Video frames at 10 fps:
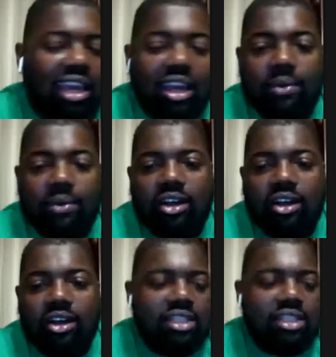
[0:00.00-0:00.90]
Yeah, we
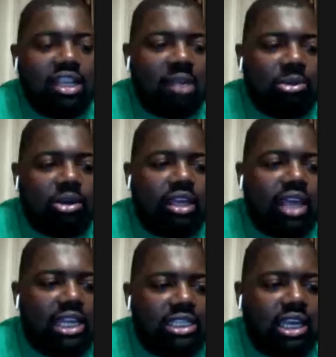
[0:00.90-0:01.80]
gonna get to see that
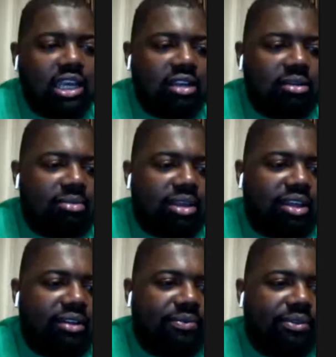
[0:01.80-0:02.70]
boy Case
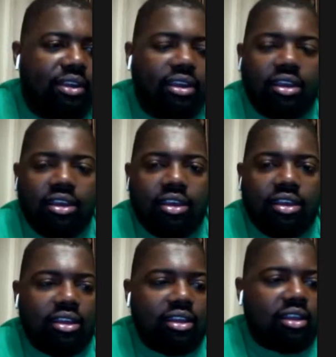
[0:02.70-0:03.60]
Keenum.
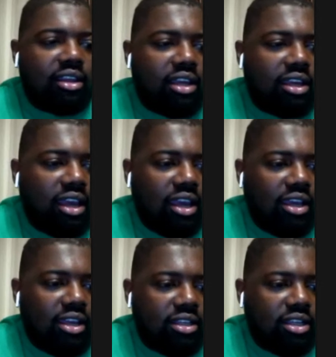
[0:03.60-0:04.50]
Yeah,
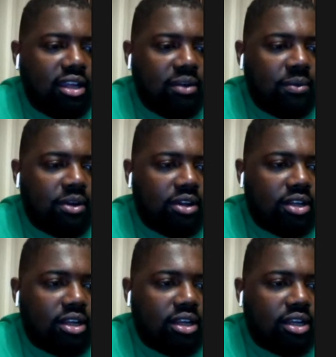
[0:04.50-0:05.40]
he real
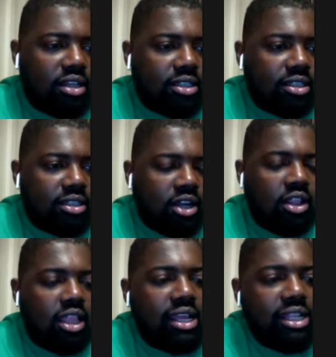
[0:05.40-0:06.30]
good.
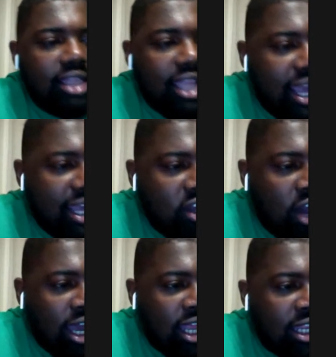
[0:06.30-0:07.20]
So,
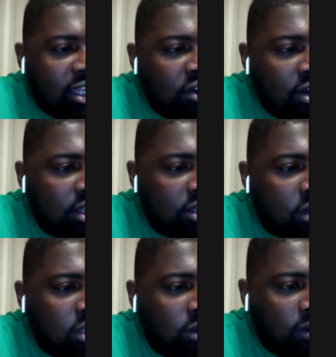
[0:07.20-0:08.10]
y'all got any other
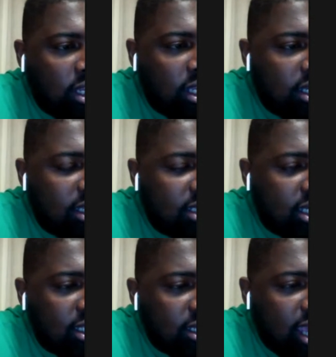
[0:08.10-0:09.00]
thoughts on any of these
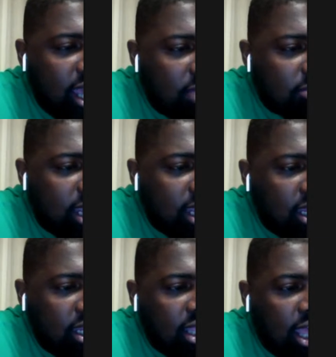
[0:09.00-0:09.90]
other games? Like
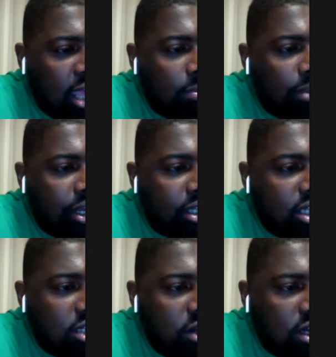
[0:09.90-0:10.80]
any players
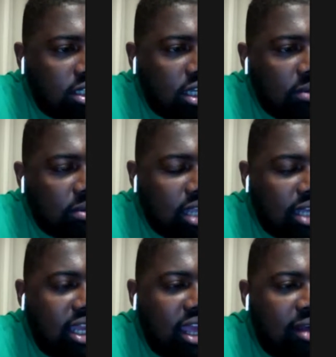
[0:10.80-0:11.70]
that y'all seen was
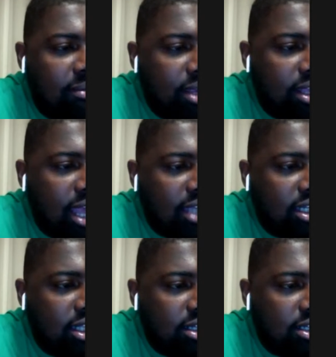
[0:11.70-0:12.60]
like, damn, he
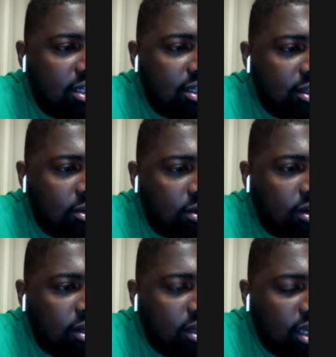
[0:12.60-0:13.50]
look good,
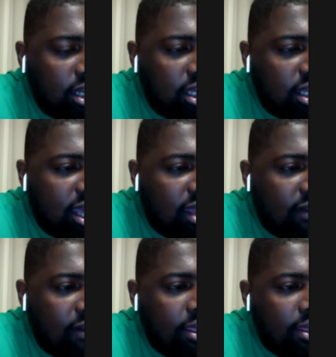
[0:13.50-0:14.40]
or any of that?